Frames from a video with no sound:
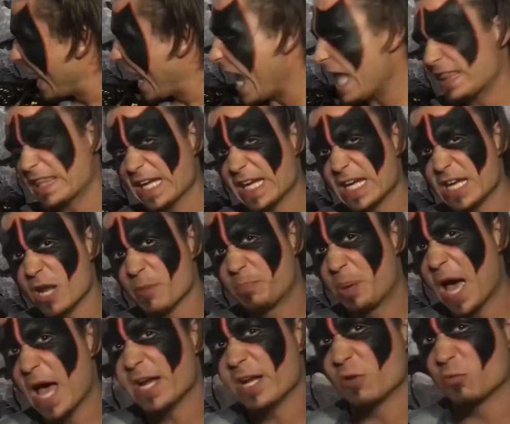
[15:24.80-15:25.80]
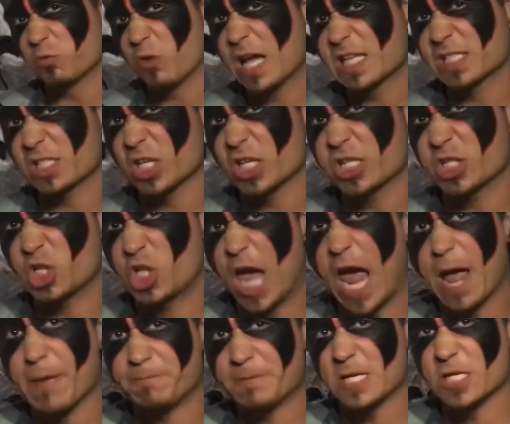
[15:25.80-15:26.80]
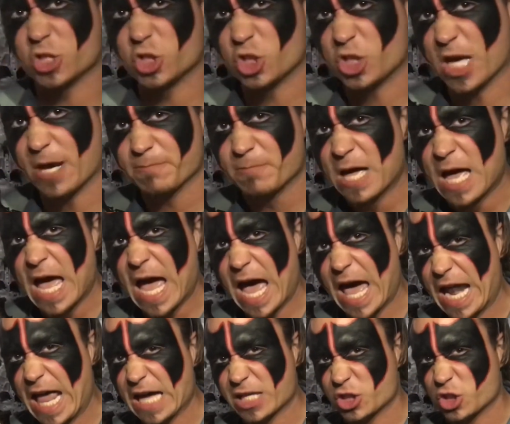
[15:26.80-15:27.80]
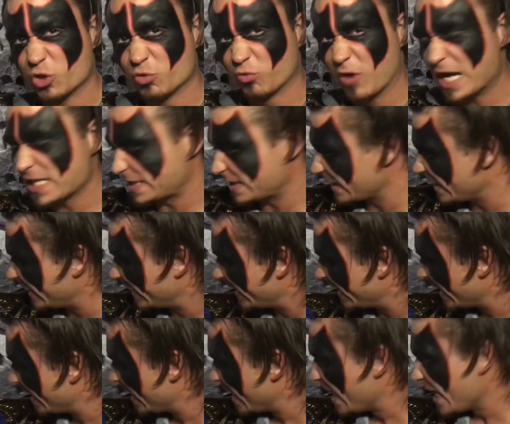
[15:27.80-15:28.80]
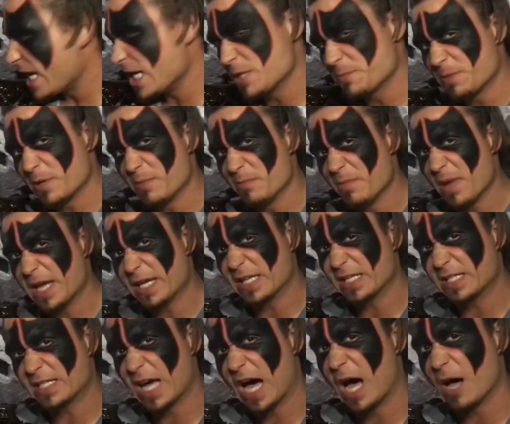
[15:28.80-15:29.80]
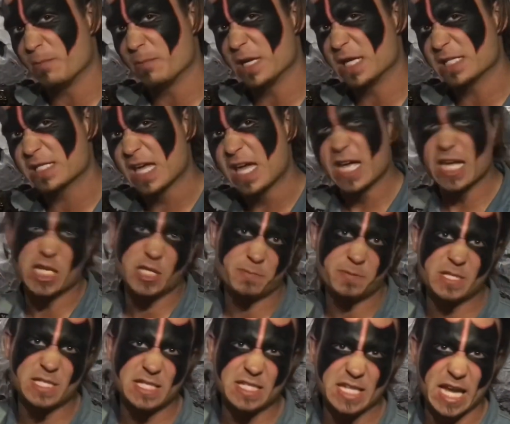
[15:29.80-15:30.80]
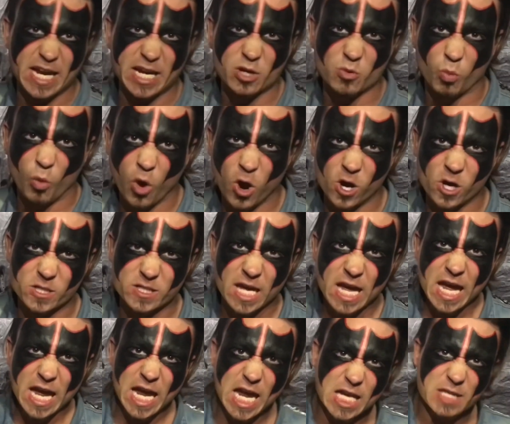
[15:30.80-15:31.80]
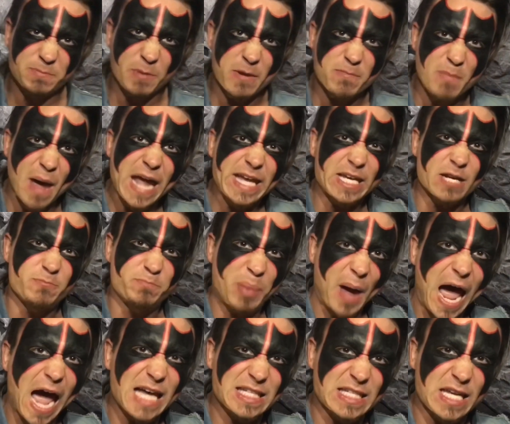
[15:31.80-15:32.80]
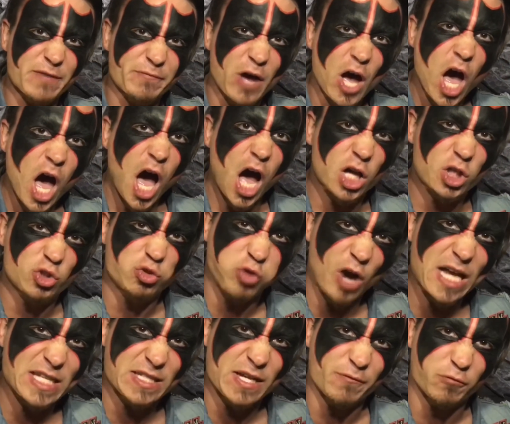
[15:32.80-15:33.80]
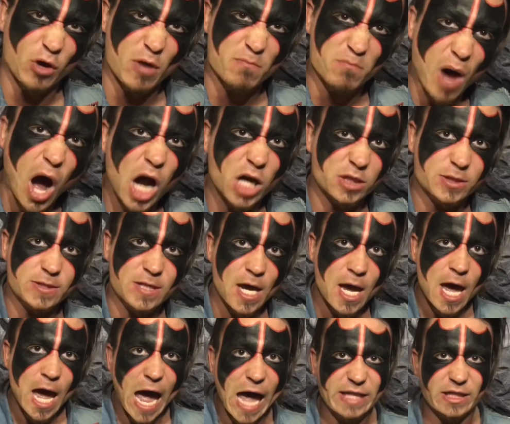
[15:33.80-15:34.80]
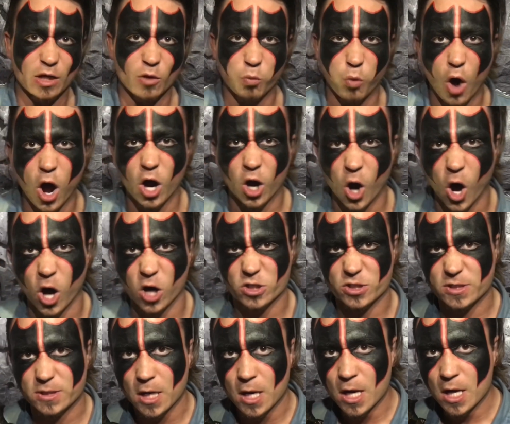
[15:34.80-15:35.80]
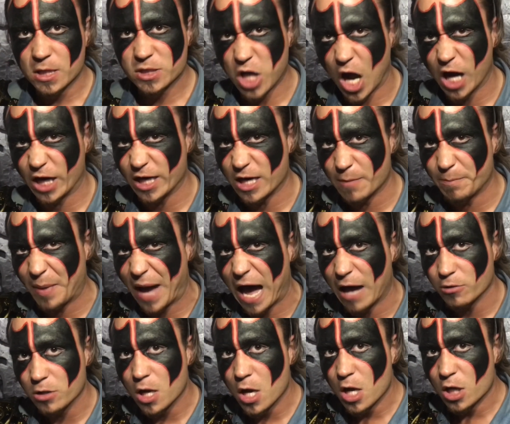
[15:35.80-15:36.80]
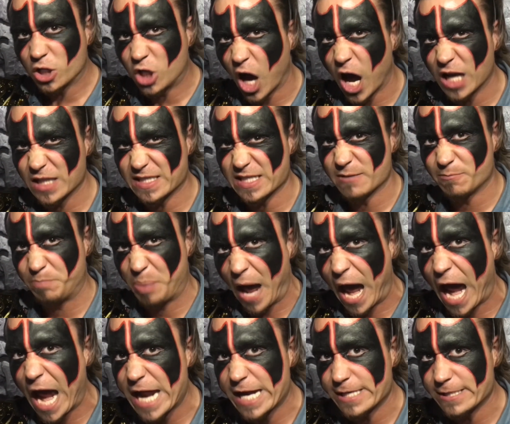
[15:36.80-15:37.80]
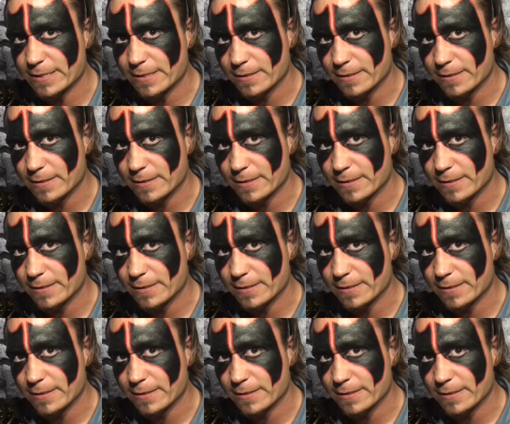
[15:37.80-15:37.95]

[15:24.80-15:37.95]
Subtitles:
at the Independent Wrestling Championship at Action Wrestling, he's been making comments, he's been saying words, he's been making passive, aggressive remarks at the Warhorse, talking about causing pain,